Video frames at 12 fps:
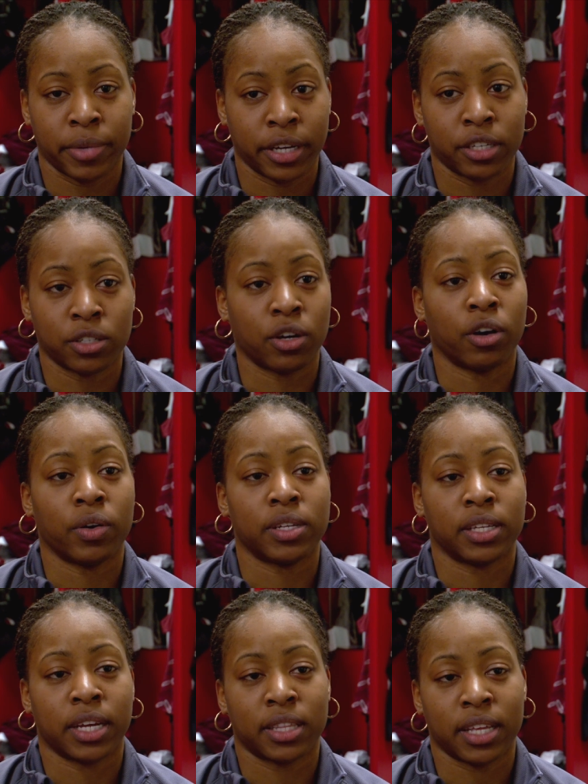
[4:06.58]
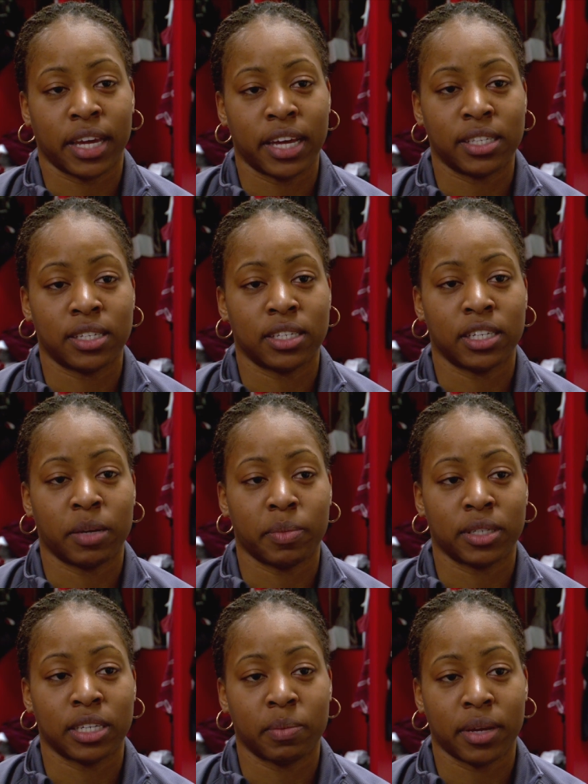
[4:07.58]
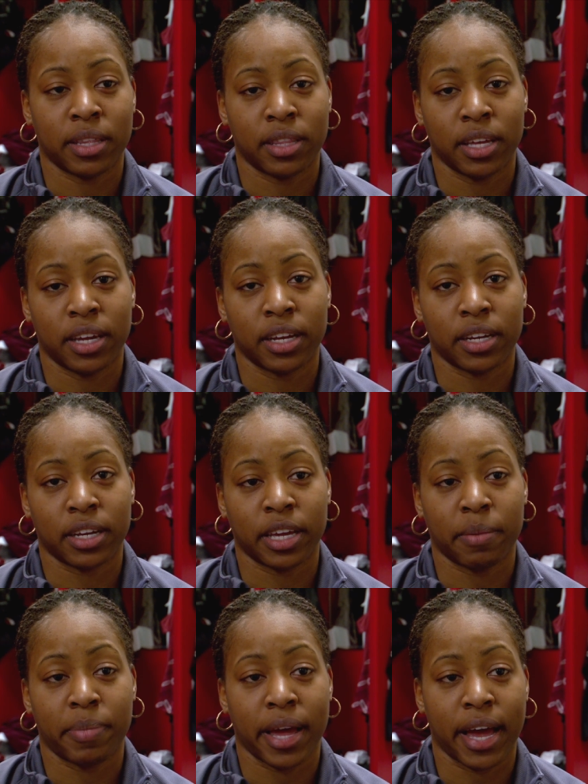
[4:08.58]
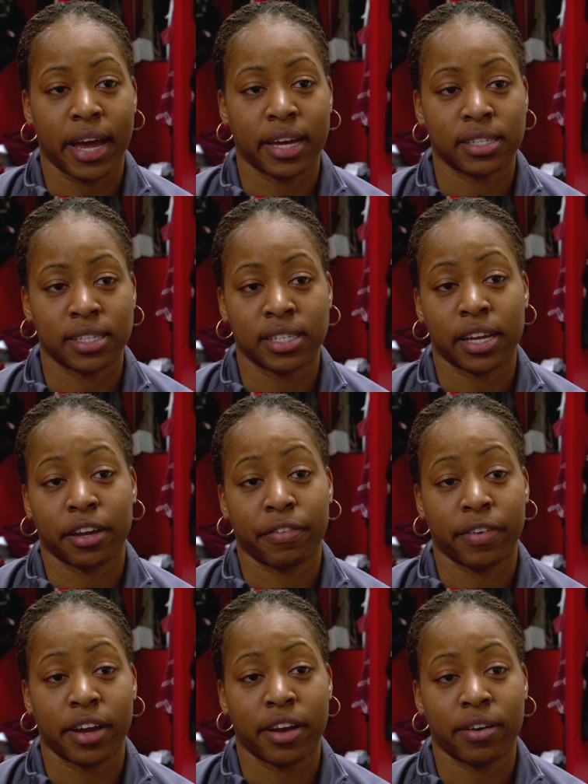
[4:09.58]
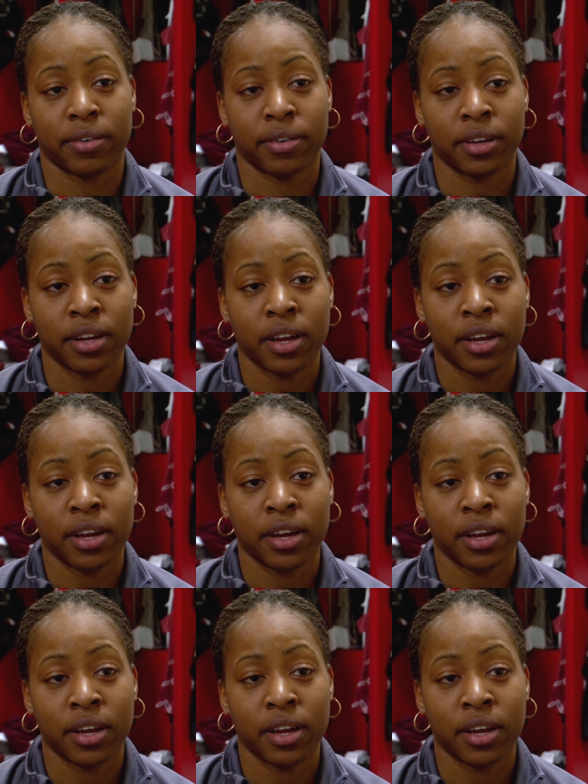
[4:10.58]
biggest goal is to get the A10 championship and then get past the second round